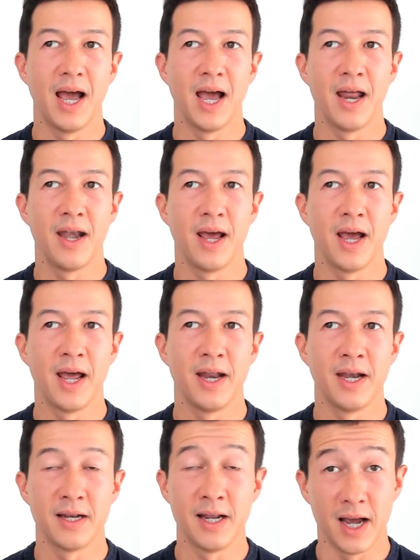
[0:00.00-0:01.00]

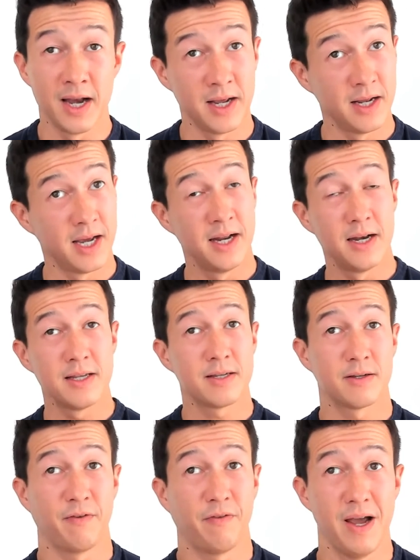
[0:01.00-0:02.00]
in
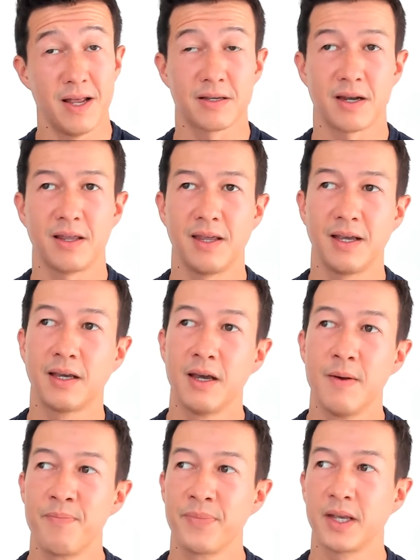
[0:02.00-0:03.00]
his defense, I think
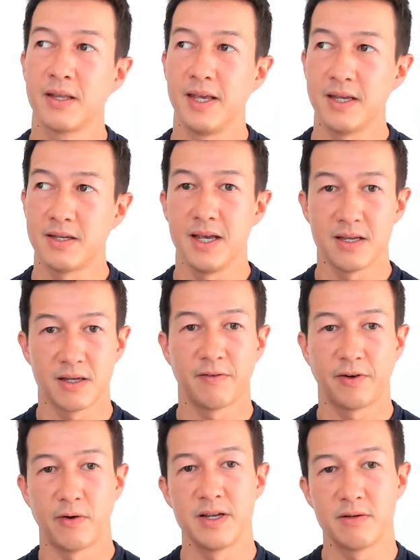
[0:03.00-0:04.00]
this is a
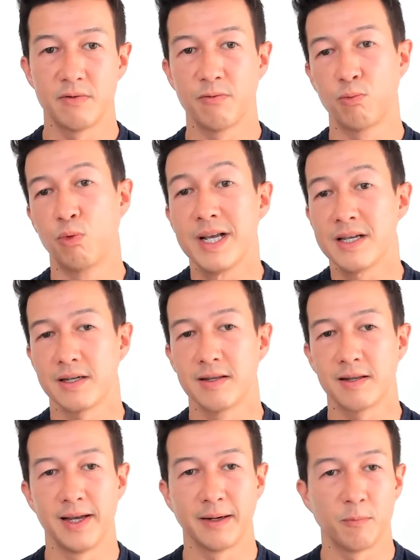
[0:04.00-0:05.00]
very
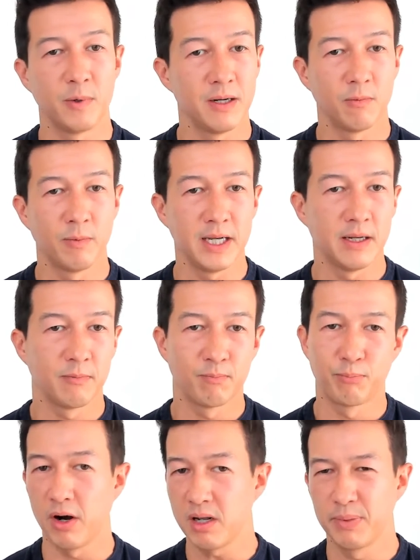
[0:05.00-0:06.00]
recent thing. We
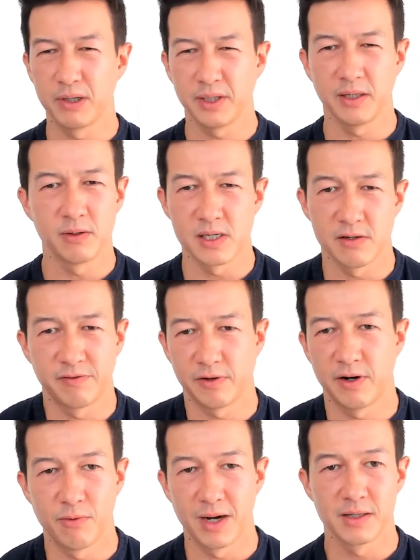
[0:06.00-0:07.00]
bodybuilding is a
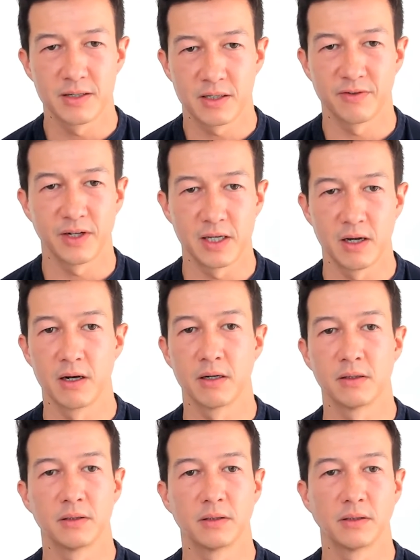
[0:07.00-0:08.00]
very relatively
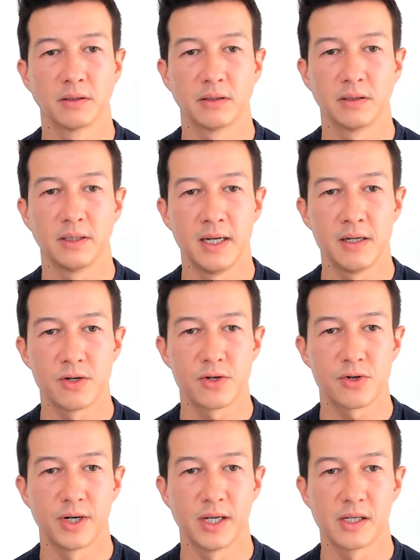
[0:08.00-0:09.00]
young
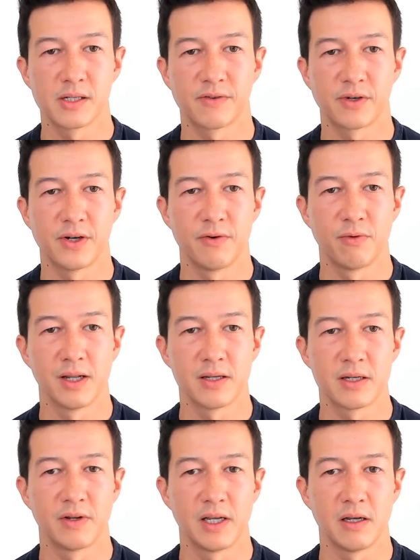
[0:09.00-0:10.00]
industry. It's a very
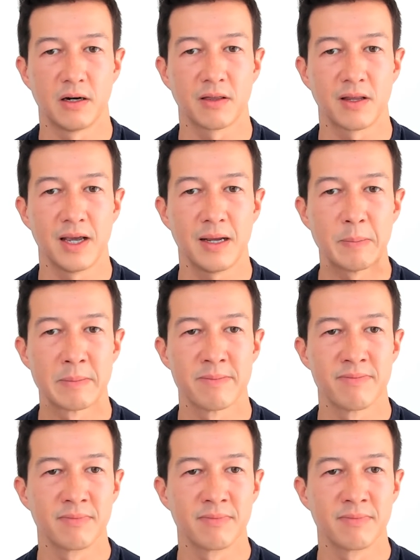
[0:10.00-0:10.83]
relatively young thing.